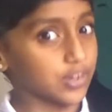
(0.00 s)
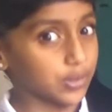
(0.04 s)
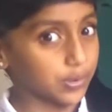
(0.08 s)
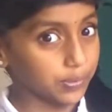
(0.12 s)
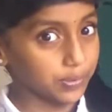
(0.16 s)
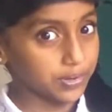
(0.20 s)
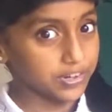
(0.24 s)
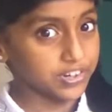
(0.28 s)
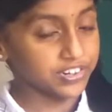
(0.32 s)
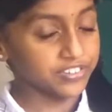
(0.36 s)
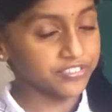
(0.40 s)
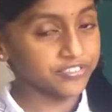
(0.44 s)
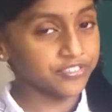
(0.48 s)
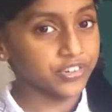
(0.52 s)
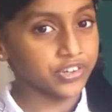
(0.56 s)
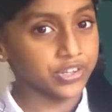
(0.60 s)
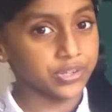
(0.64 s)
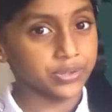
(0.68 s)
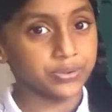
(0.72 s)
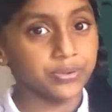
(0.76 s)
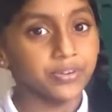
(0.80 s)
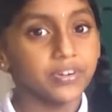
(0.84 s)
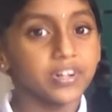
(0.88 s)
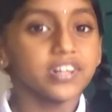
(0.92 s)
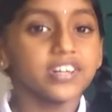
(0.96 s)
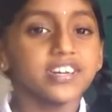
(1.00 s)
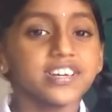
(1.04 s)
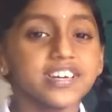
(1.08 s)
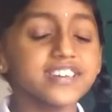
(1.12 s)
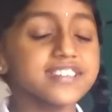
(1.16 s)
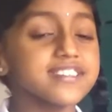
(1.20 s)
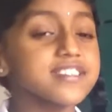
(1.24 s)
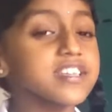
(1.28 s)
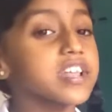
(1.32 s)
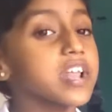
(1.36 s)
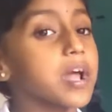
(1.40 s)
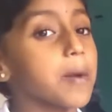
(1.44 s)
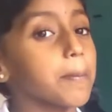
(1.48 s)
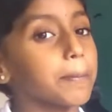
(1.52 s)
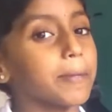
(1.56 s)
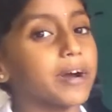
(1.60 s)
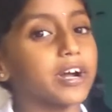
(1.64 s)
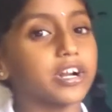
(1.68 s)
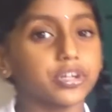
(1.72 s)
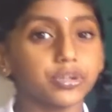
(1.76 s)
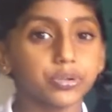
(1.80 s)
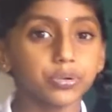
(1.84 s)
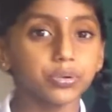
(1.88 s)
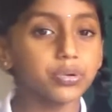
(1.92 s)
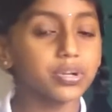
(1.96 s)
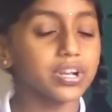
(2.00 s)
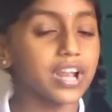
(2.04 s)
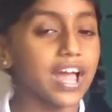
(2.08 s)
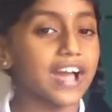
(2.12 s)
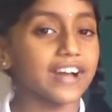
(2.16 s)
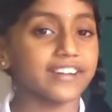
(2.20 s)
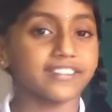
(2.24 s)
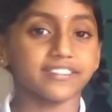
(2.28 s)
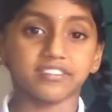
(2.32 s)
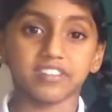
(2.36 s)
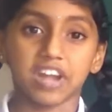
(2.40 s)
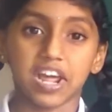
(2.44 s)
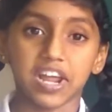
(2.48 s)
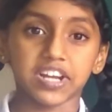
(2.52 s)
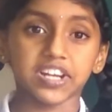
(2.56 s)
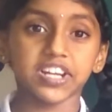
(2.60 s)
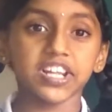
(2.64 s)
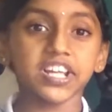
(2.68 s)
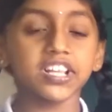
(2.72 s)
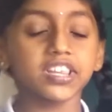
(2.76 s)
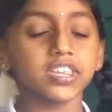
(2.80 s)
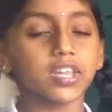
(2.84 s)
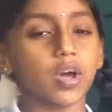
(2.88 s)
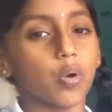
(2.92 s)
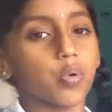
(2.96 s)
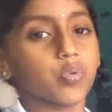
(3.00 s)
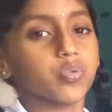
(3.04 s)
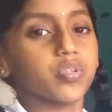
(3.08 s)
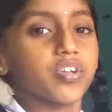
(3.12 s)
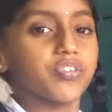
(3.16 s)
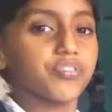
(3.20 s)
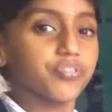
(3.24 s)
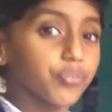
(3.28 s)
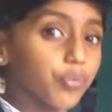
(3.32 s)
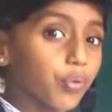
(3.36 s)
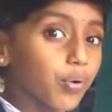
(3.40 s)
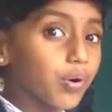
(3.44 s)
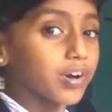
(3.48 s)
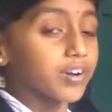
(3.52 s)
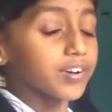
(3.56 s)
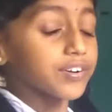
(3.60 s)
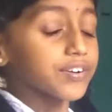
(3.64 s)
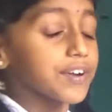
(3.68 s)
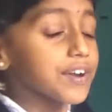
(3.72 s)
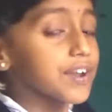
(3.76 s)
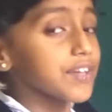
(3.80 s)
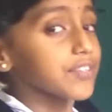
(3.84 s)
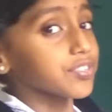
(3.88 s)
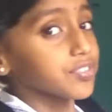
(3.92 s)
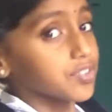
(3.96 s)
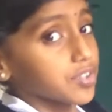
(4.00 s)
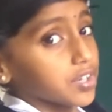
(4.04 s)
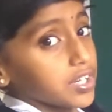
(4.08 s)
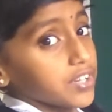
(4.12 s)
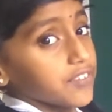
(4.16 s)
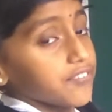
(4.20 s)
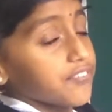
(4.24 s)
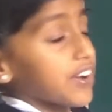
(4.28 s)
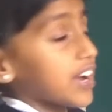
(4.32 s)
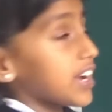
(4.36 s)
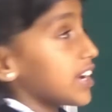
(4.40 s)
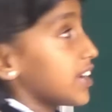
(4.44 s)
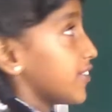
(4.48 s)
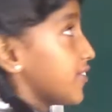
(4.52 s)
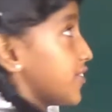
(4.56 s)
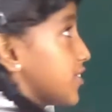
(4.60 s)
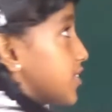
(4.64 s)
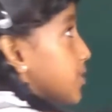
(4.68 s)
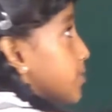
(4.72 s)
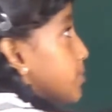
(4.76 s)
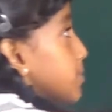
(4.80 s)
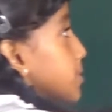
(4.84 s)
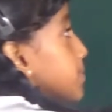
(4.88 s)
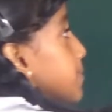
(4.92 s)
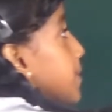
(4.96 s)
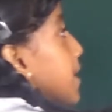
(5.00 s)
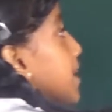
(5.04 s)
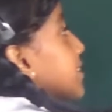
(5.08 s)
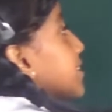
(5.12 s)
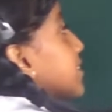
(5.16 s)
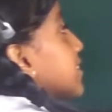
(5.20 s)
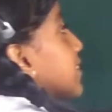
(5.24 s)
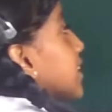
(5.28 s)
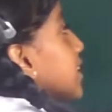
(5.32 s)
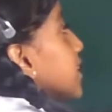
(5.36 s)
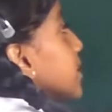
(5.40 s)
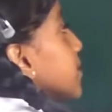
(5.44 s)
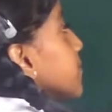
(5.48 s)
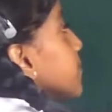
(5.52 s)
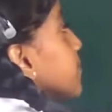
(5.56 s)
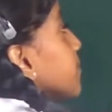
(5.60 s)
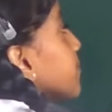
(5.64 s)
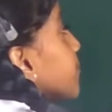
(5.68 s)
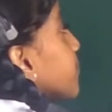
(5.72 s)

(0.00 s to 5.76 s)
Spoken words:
question for you. Is the number 2,90,435 divisible by 3?